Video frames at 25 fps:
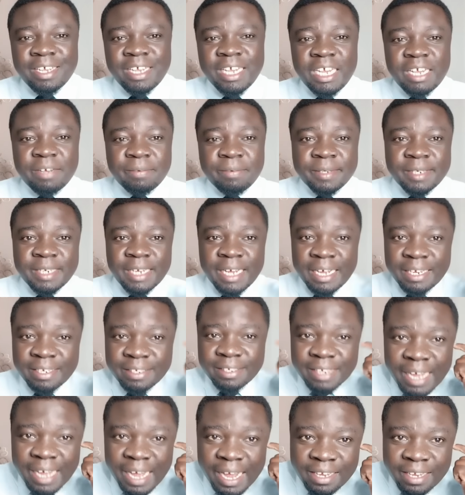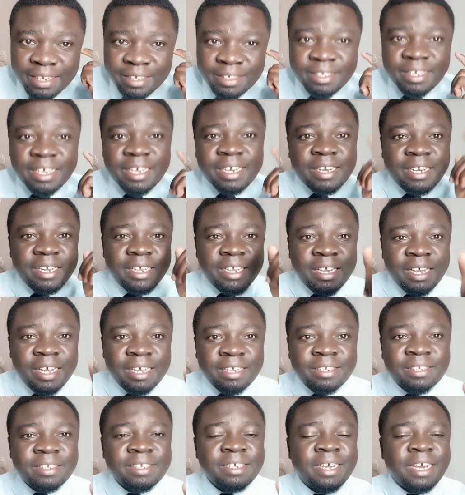If she has eyes and
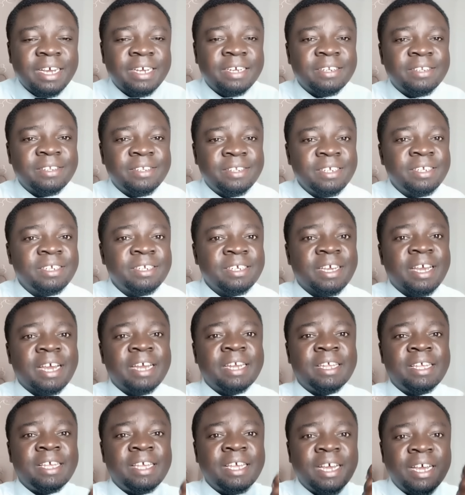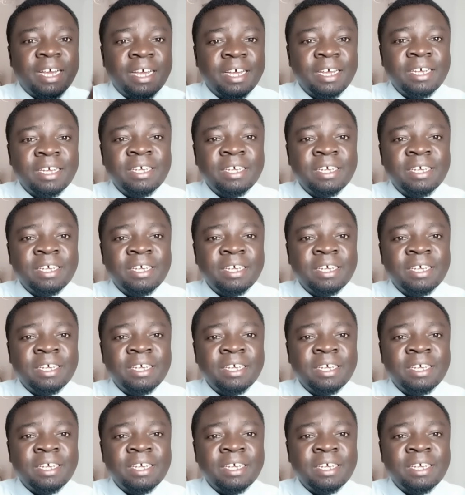ears, she can see, she can hear,